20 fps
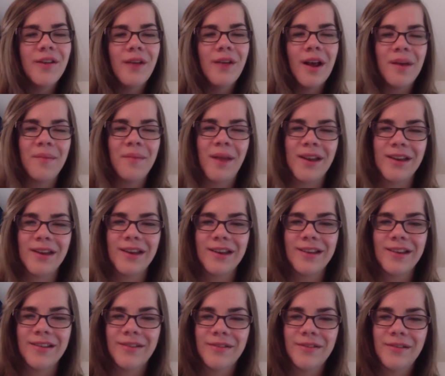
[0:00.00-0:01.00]
recommend it,
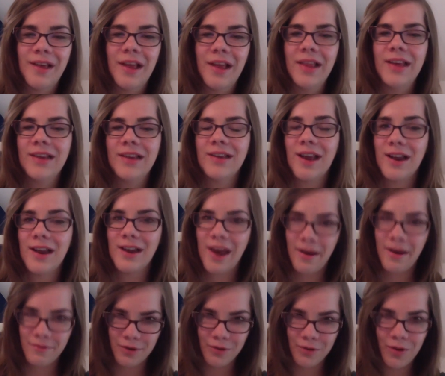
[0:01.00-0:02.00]
at least not to
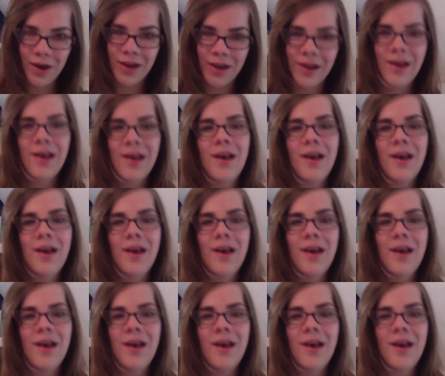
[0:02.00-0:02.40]
everyone,